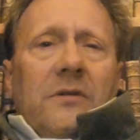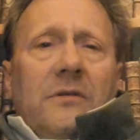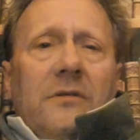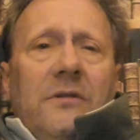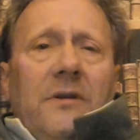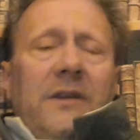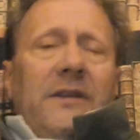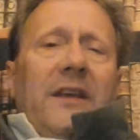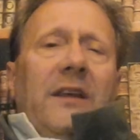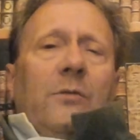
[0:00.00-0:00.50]

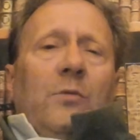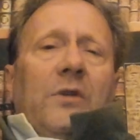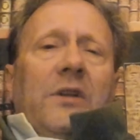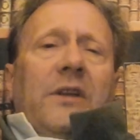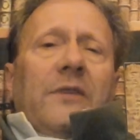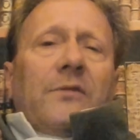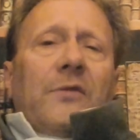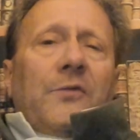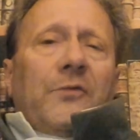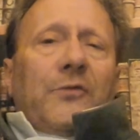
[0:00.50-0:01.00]
and then would
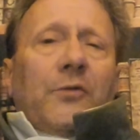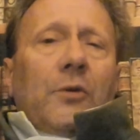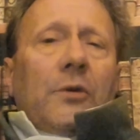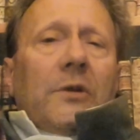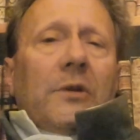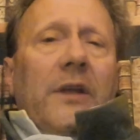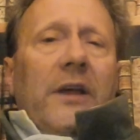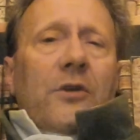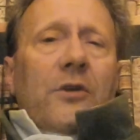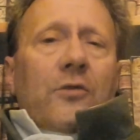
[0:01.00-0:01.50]
give a full
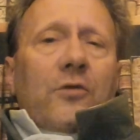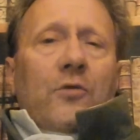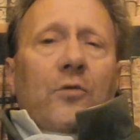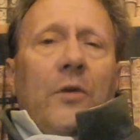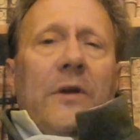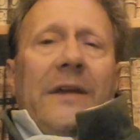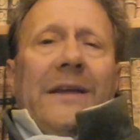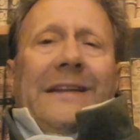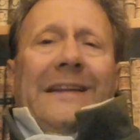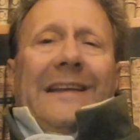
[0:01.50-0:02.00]
letter
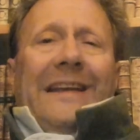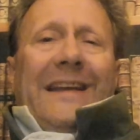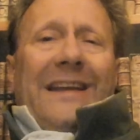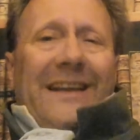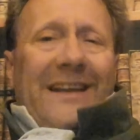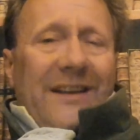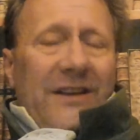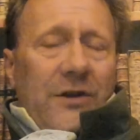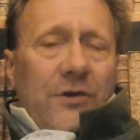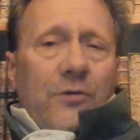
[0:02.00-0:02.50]
grade
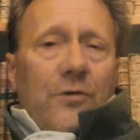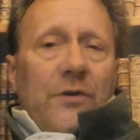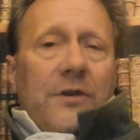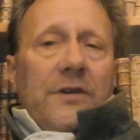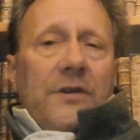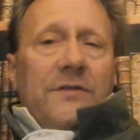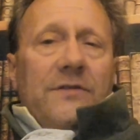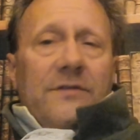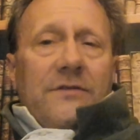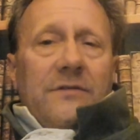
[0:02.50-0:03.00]

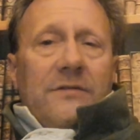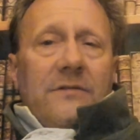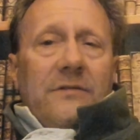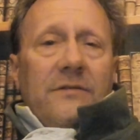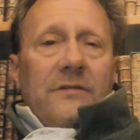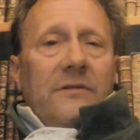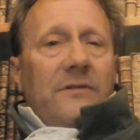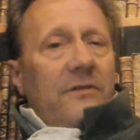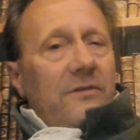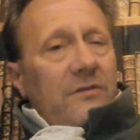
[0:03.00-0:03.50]
increase
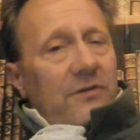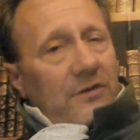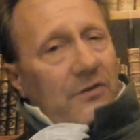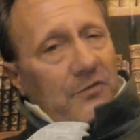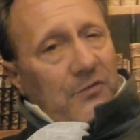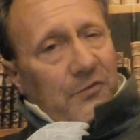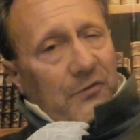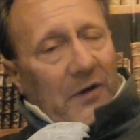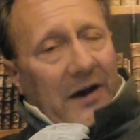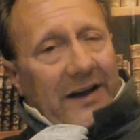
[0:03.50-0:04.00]
to the
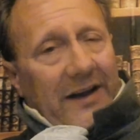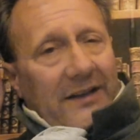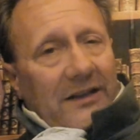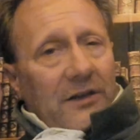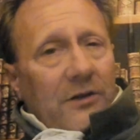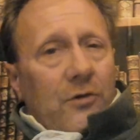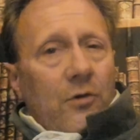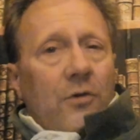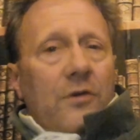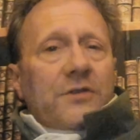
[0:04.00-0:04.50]
final
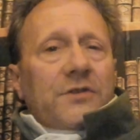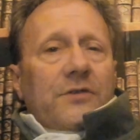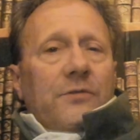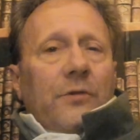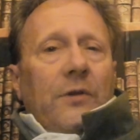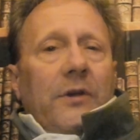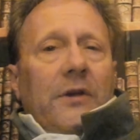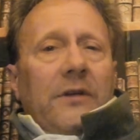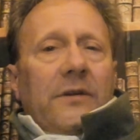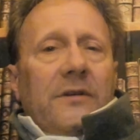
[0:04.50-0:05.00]
course
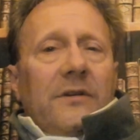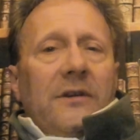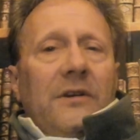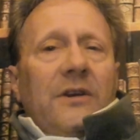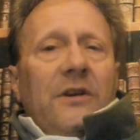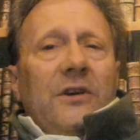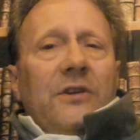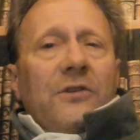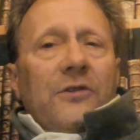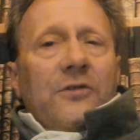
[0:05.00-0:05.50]
grade
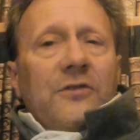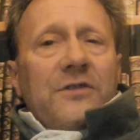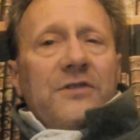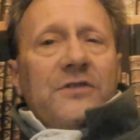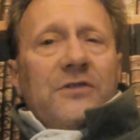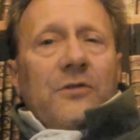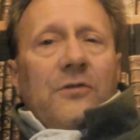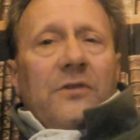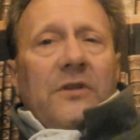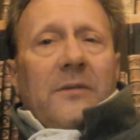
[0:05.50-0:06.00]
to the
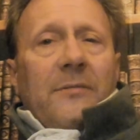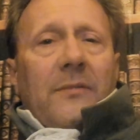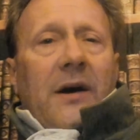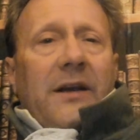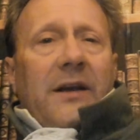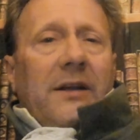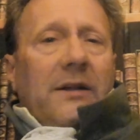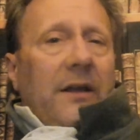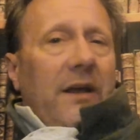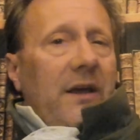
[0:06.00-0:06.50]
student in my
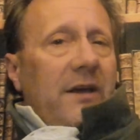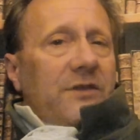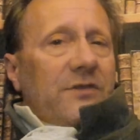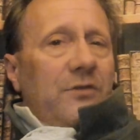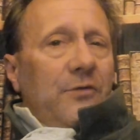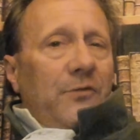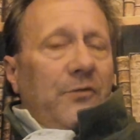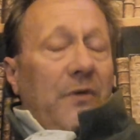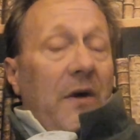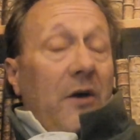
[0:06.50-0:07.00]
class
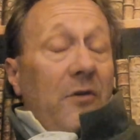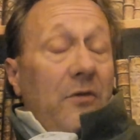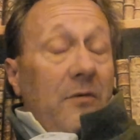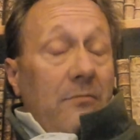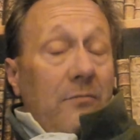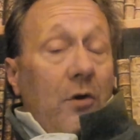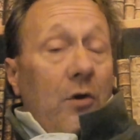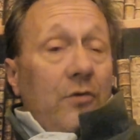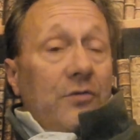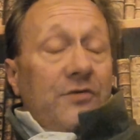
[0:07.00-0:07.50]
who found the
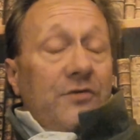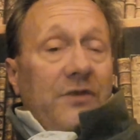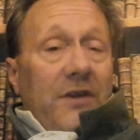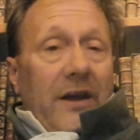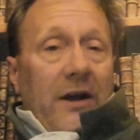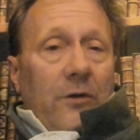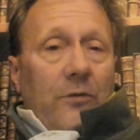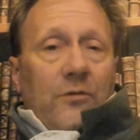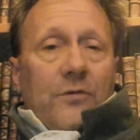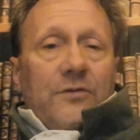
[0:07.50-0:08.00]
most
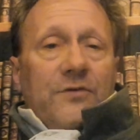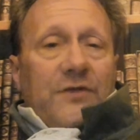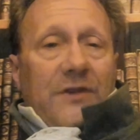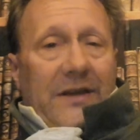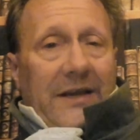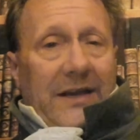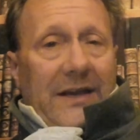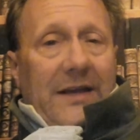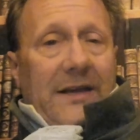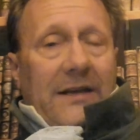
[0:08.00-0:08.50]
errors
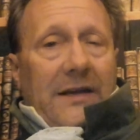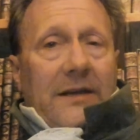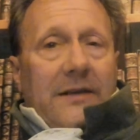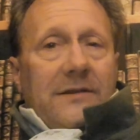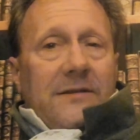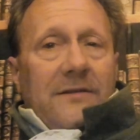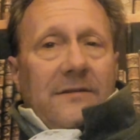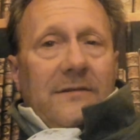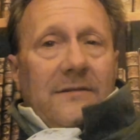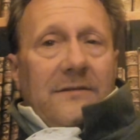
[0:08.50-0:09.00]
in
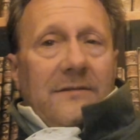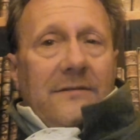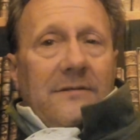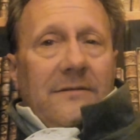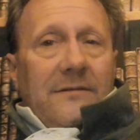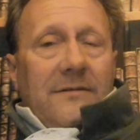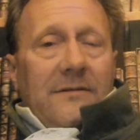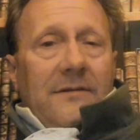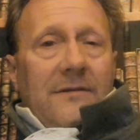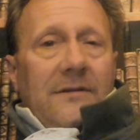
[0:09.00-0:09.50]
it.
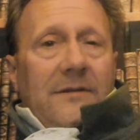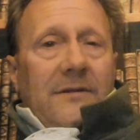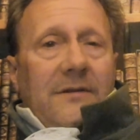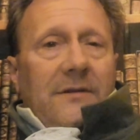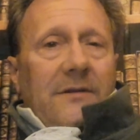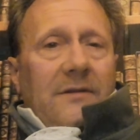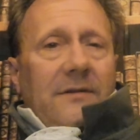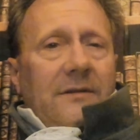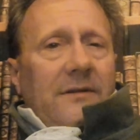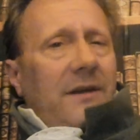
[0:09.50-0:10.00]

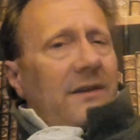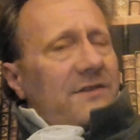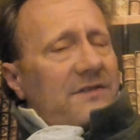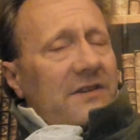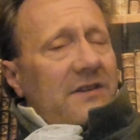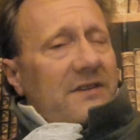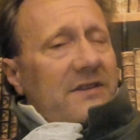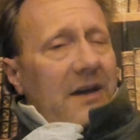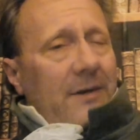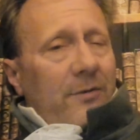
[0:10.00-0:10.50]
And
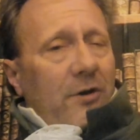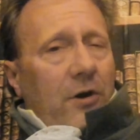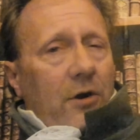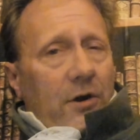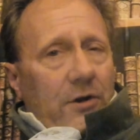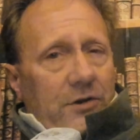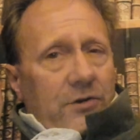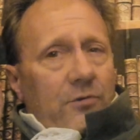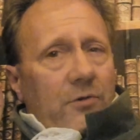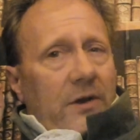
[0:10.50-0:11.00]
since I'm a
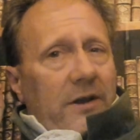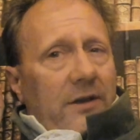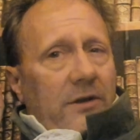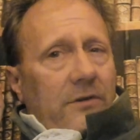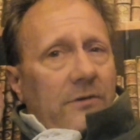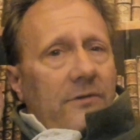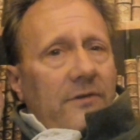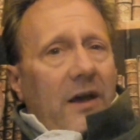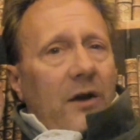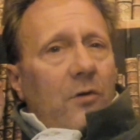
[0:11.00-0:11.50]
hard
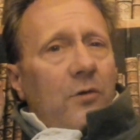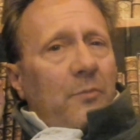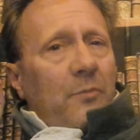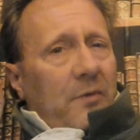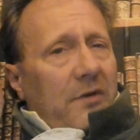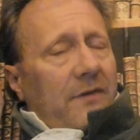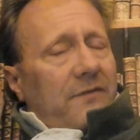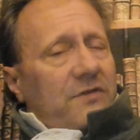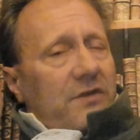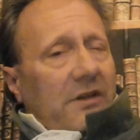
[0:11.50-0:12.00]
grader, that would
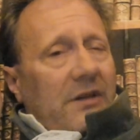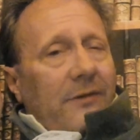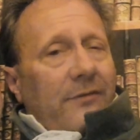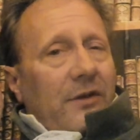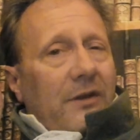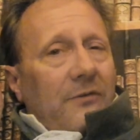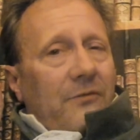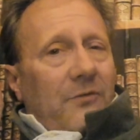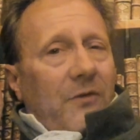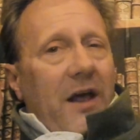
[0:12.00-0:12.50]
be of
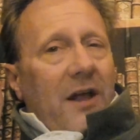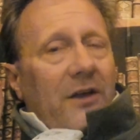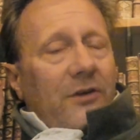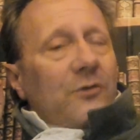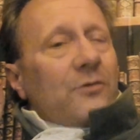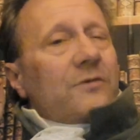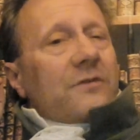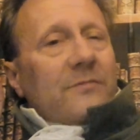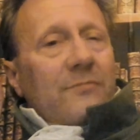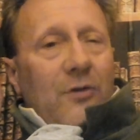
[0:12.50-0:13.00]
significant
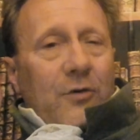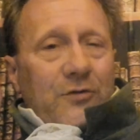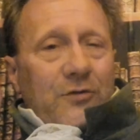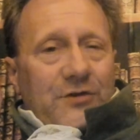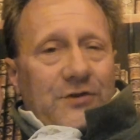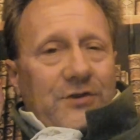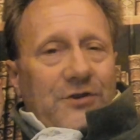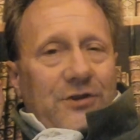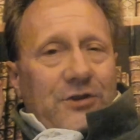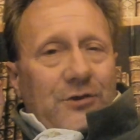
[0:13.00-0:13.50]
value to
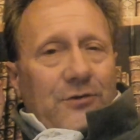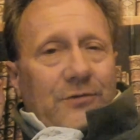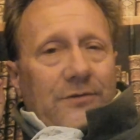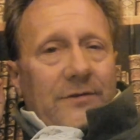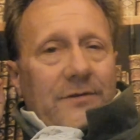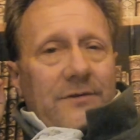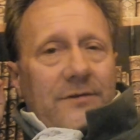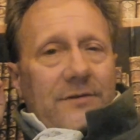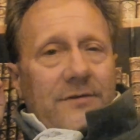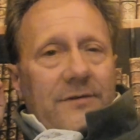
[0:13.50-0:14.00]
most
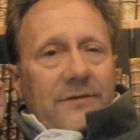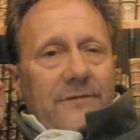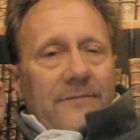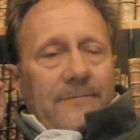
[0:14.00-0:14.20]
students.